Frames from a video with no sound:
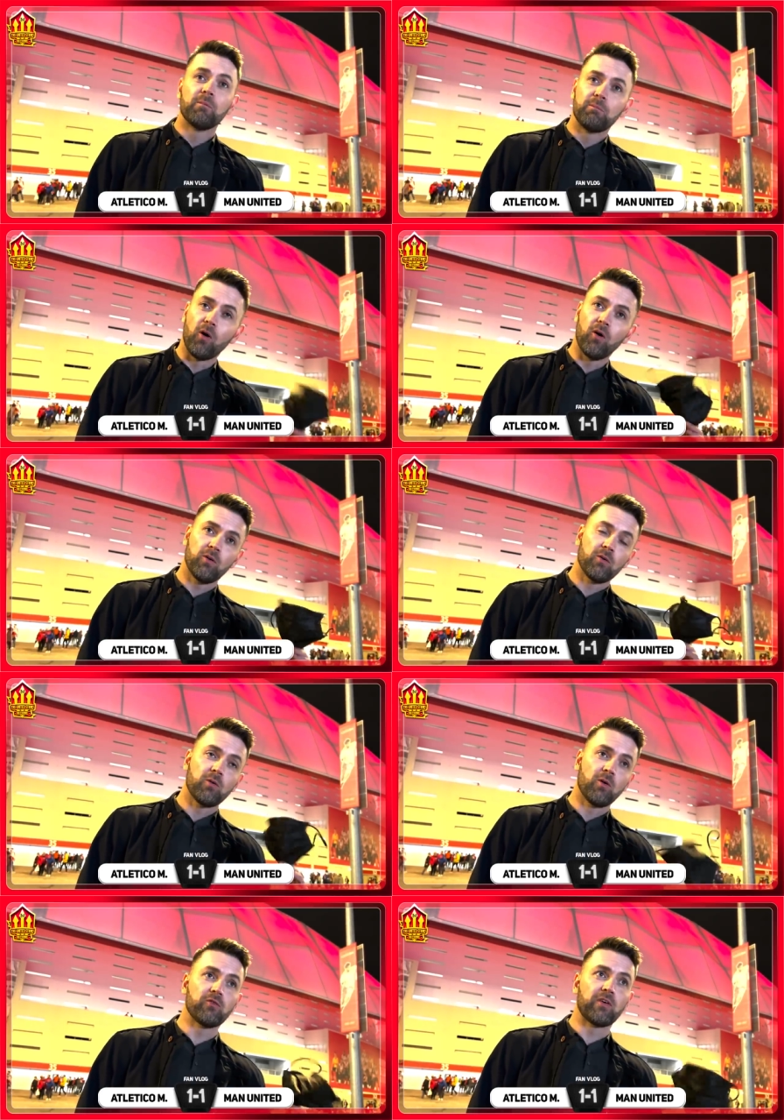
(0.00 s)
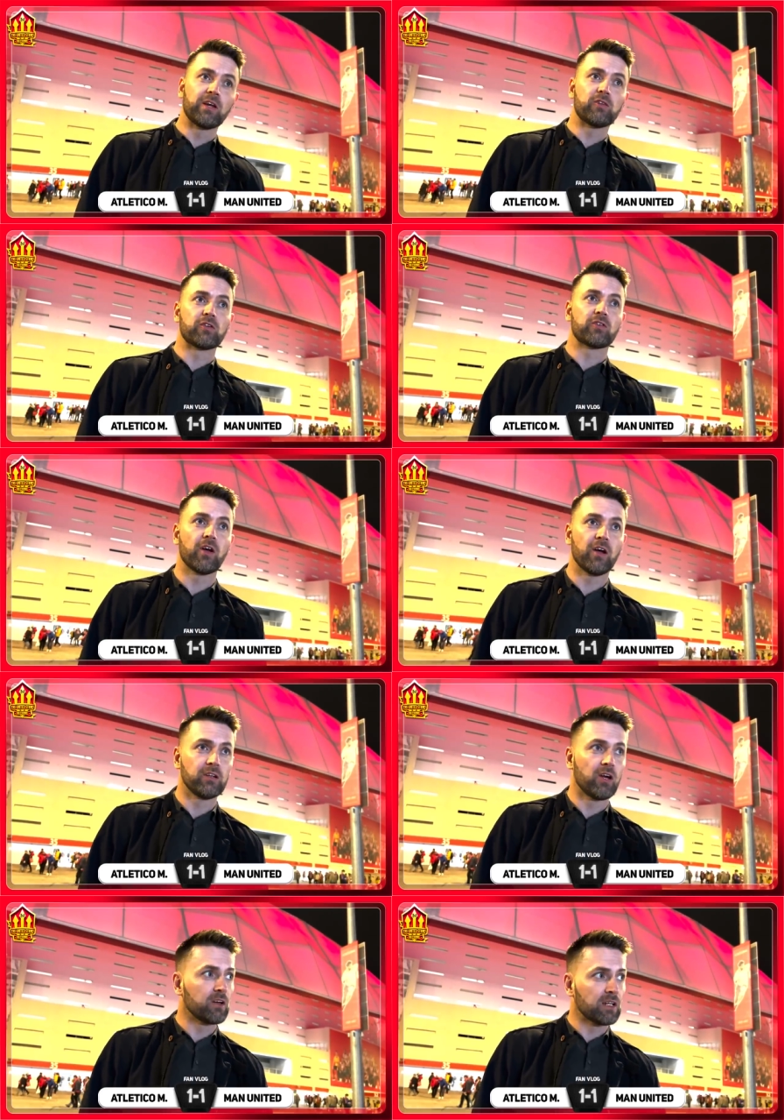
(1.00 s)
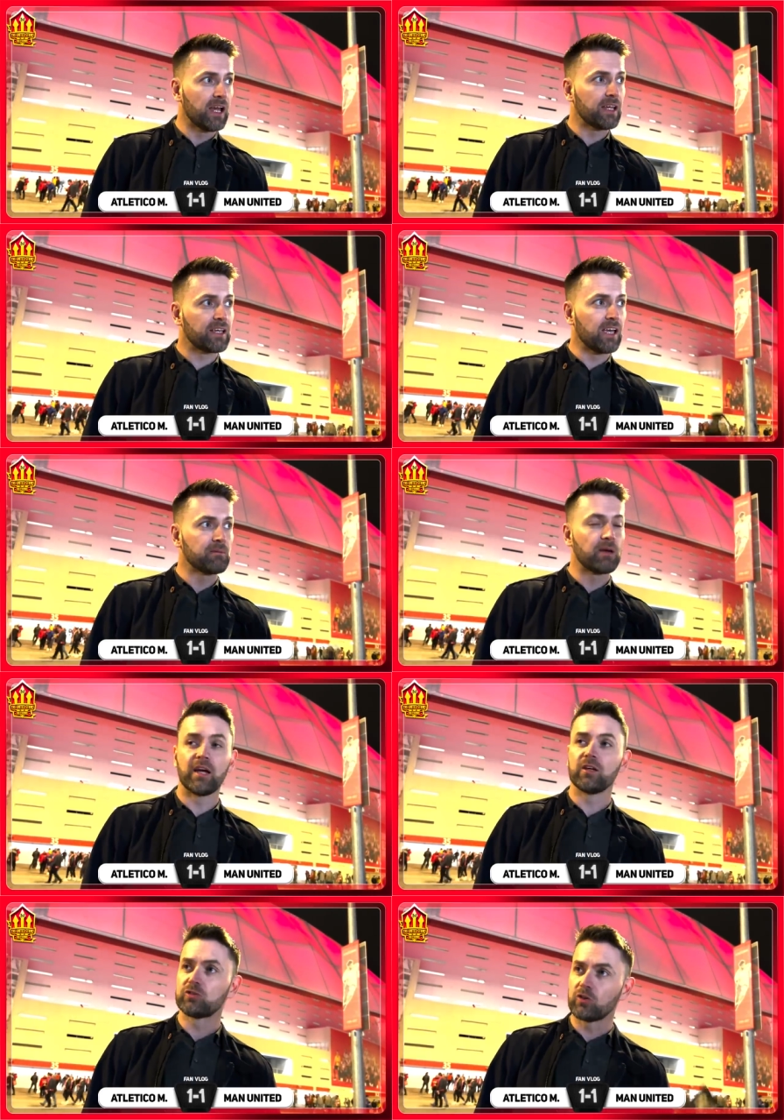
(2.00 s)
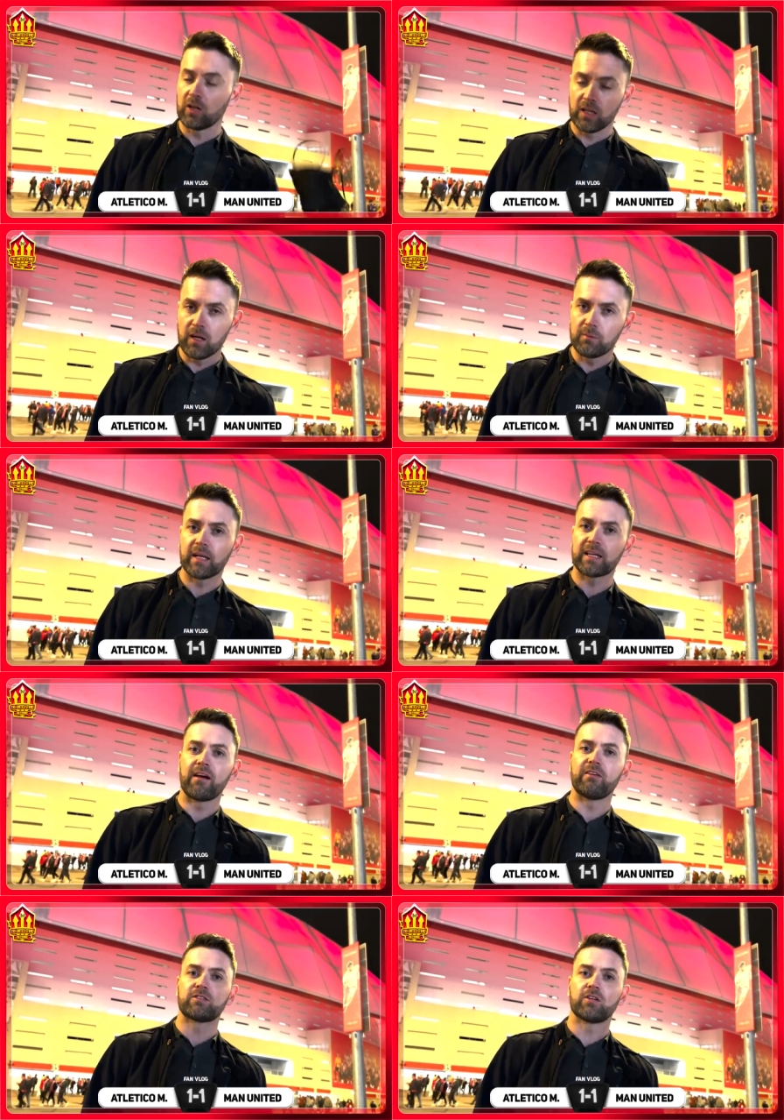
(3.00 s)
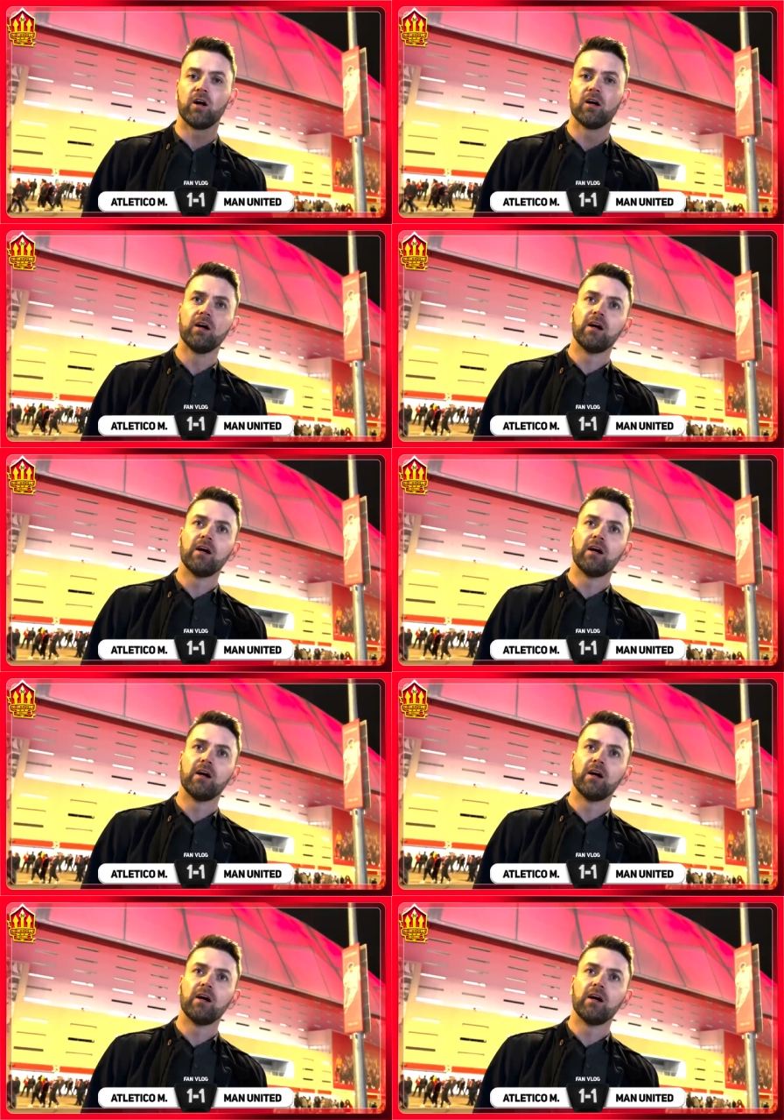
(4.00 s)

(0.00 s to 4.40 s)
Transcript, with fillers: But one thing is for certain though, United came here, showed a little bit of character,